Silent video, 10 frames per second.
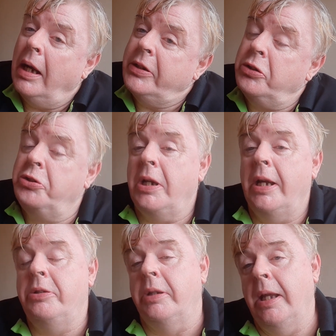to
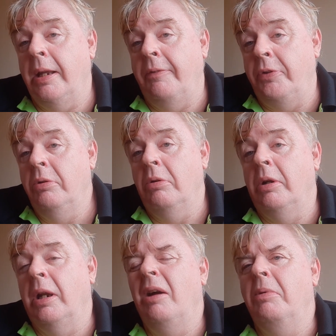try to get a view
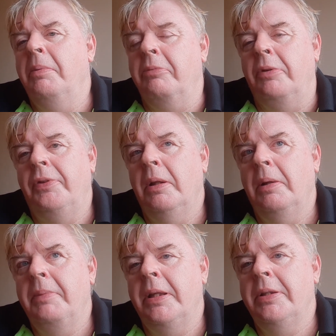on how women would feel
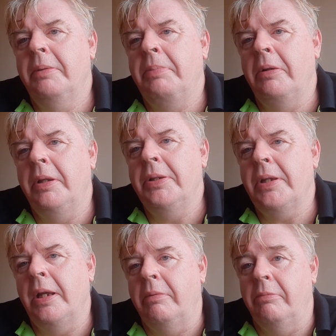about this,
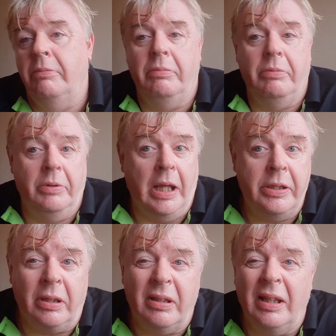I had
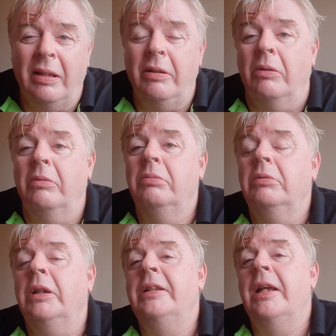to, you know,
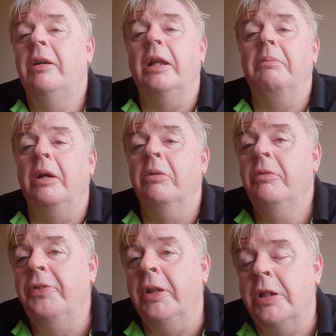interrogate my
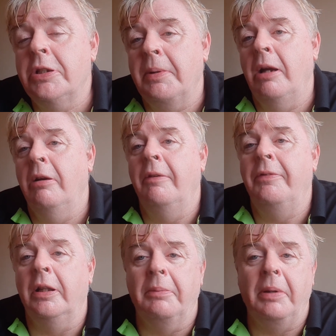own feelings about how I
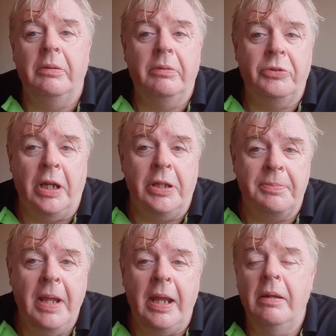felt about trans
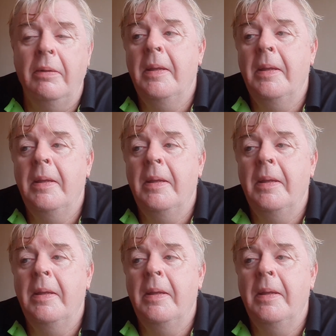men.